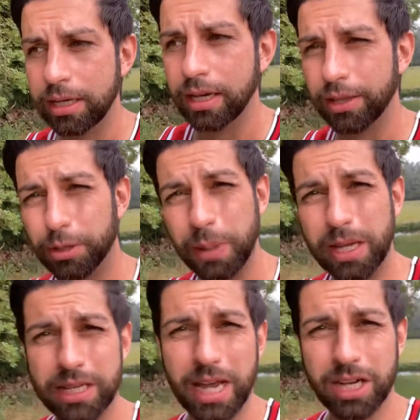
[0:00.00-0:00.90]
And the
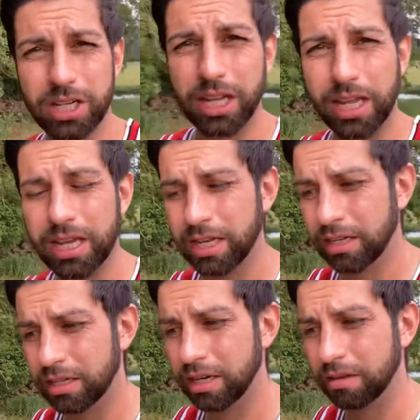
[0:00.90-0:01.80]
speakers actually
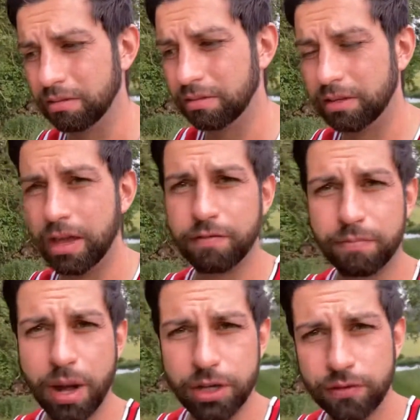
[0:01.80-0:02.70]
didn't give
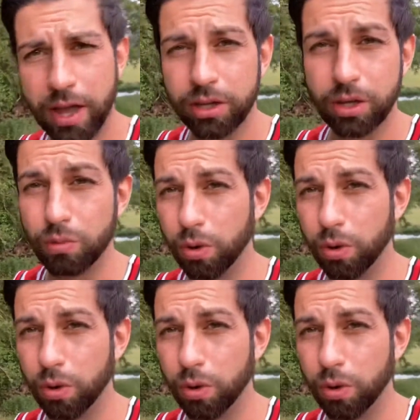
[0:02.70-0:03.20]
much value,